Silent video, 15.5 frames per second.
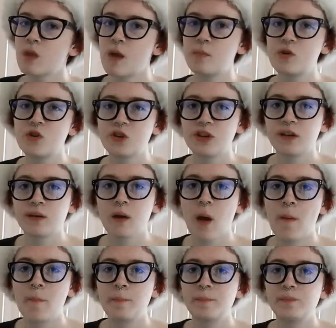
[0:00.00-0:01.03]
I'm cooking
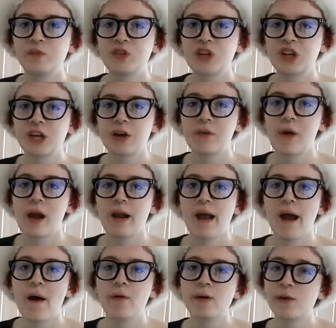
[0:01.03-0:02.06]
chicken right
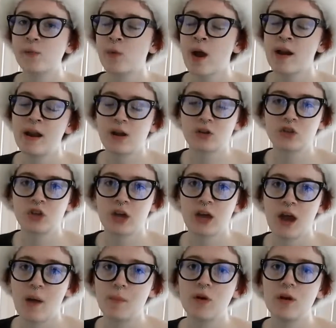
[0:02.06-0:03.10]
now, like right next to the
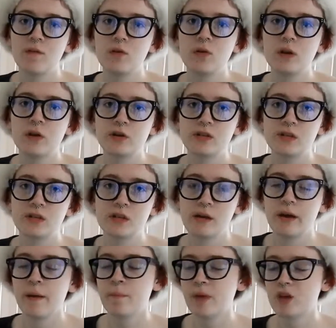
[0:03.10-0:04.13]
camera. If you can hear
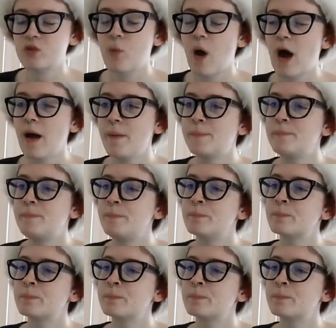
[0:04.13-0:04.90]
sizzling, that's why.